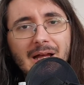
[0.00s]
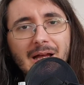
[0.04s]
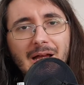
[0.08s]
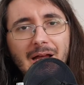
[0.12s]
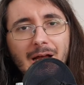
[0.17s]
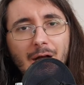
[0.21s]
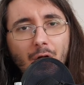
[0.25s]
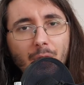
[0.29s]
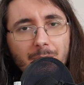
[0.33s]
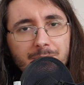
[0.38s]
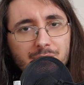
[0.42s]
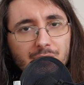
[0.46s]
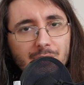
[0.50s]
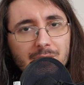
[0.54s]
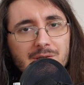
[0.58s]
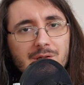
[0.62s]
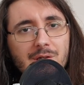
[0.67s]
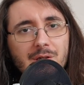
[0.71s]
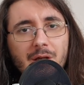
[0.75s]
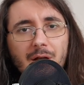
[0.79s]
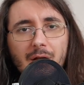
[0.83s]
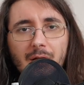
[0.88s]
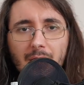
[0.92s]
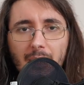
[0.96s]
uh,
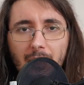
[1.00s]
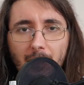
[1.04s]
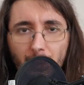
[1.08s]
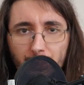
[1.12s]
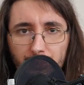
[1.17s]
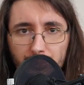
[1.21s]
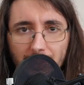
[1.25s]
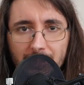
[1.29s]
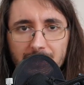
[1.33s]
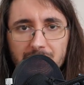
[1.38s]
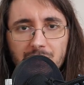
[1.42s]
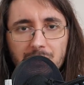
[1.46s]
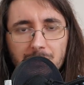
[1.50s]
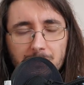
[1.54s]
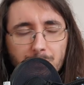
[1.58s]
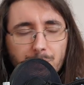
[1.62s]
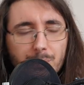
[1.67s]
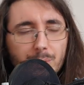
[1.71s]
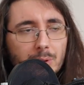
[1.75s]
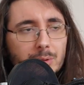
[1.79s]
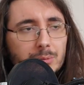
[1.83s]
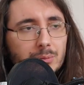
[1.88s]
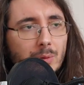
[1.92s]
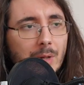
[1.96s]
object-oriented uh,
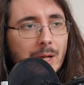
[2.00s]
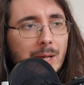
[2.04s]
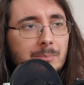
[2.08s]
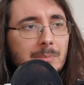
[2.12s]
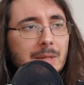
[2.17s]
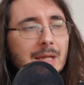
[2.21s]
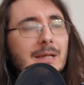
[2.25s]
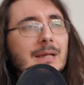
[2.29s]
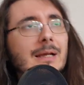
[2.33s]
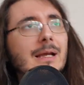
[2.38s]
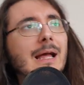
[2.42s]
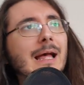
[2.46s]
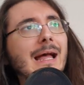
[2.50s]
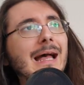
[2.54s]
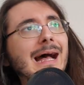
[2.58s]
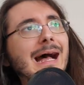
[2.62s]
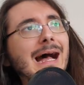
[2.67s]
programming,